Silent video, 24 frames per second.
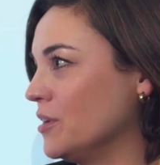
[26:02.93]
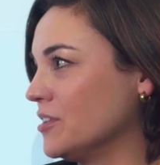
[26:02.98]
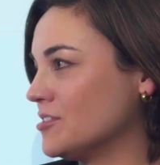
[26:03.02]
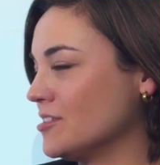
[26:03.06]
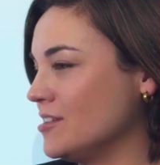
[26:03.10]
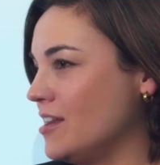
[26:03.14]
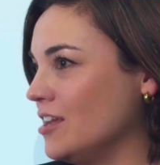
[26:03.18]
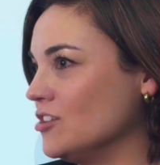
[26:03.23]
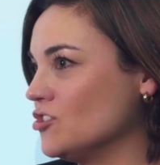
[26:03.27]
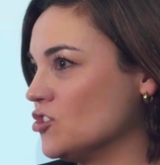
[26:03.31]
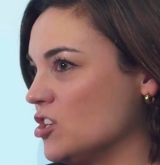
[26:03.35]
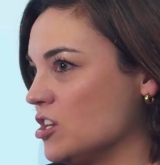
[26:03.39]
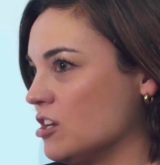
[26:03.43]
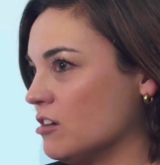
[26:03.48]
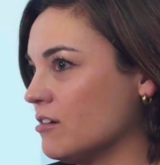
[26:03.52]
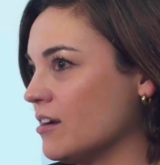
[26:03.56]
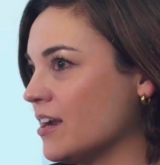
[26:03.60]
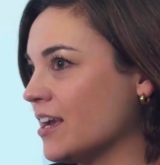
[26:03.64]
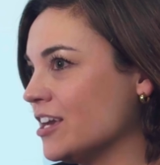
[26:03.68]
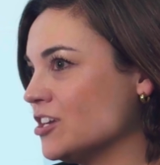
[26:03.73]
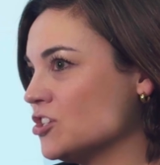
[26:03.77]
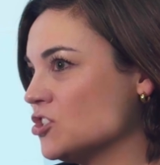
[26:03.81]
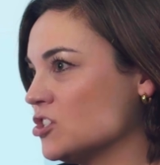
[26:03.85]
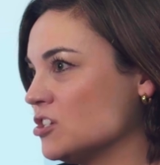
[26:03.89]
it's an
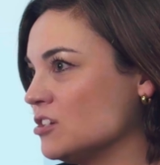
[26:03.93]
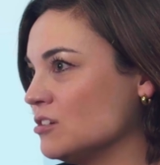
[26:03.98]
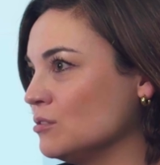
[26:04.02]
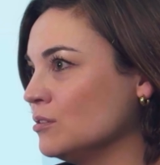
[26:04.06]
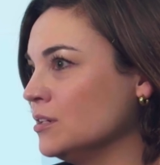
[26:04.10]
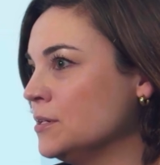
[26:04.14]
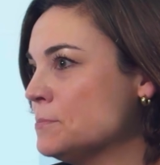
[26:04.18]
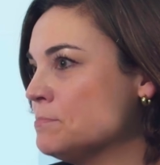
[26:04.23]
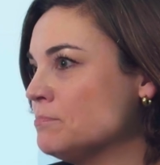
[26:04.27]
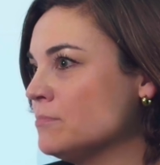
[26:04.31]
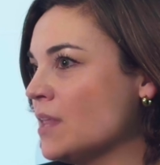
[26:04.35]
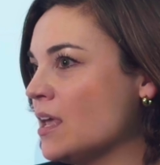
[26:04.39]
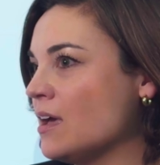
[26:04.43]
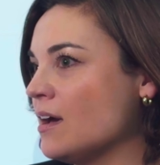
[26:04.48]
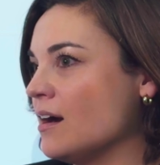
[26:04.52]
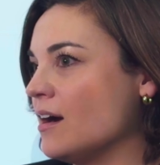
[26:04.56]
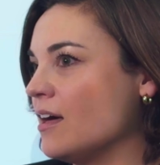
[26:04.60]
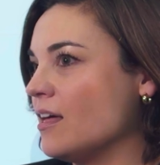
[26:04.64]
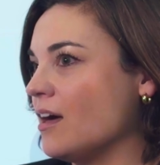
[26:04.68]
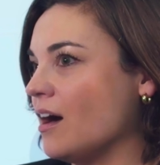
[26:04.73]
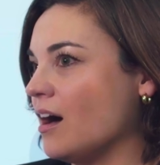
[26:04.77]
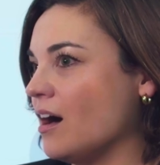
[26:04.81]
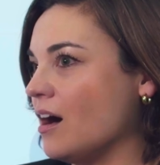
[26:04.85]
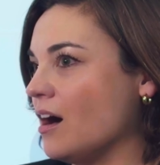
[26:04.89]
engineering issue,
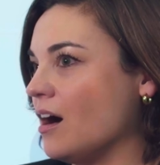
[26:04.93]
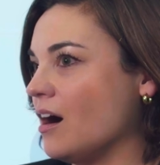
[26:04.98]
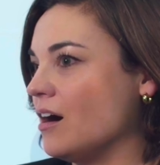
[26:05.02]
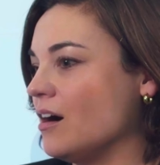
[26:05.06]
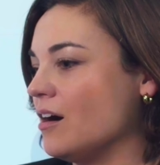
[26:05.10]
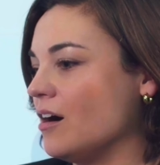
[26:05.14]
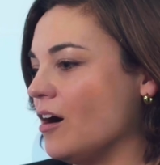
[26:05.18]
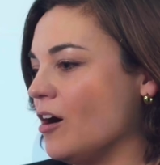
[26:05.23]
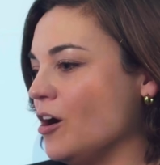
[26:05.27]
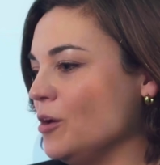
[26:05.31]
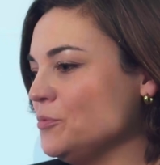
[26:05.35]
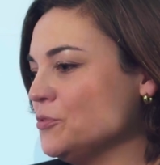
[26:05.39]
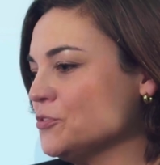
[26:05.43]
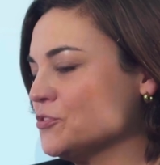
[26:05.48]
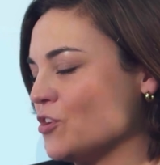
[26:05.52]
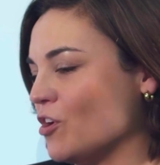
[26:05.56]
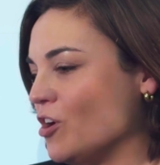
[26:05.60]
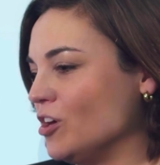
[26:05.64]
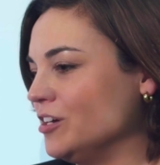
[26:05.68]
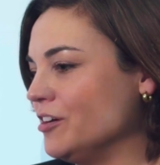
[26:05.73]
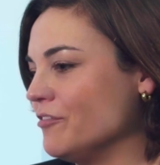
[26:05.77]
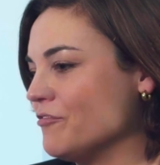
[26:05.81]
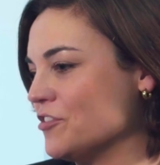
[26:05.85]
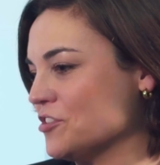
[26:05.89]
almost
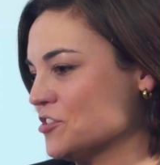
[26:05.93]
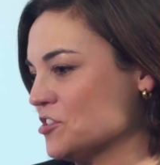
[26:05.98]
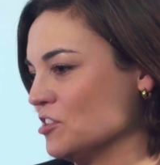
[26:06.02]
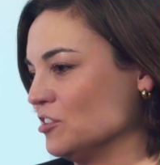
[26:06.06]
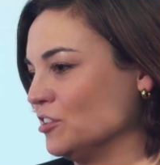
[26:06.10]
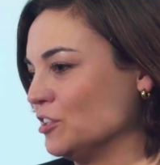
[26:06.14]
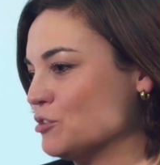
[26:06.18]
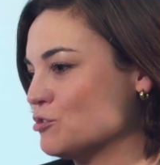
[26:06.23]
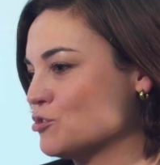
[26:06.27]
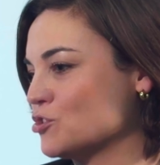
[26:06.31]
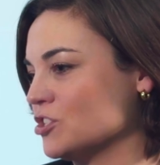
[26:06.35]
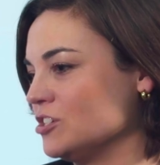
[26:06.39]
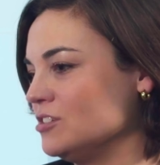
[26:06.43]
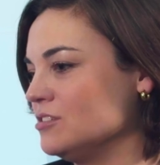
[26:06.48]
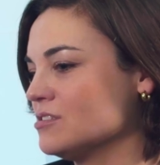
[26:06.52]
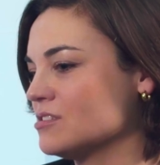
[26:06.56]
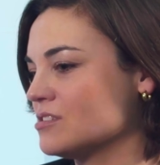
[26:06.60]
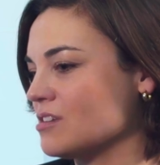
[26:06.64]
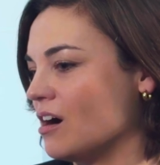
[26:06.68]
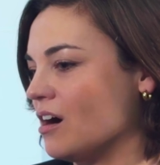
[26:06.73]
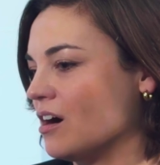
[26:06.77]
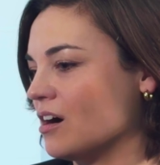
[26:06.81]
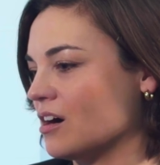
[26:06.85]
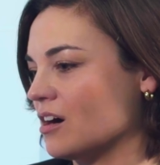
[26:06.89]
all of the
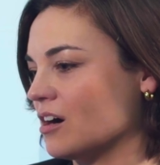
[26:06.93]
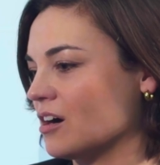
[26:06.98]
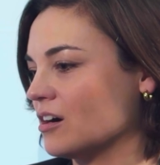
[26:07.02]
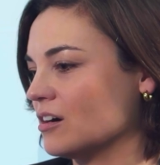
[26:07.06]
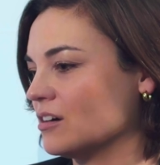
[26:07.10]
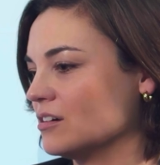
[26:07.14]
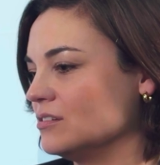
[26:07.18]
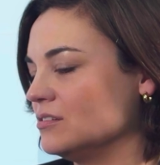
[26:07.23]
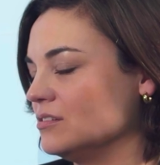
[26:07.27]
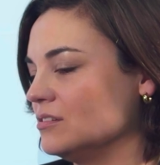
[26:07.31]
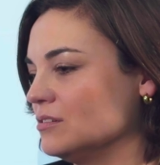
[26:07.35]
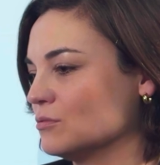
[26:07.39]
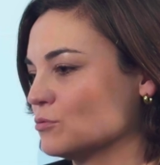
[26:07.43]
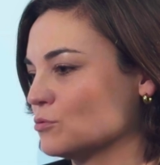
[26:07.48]
solutions are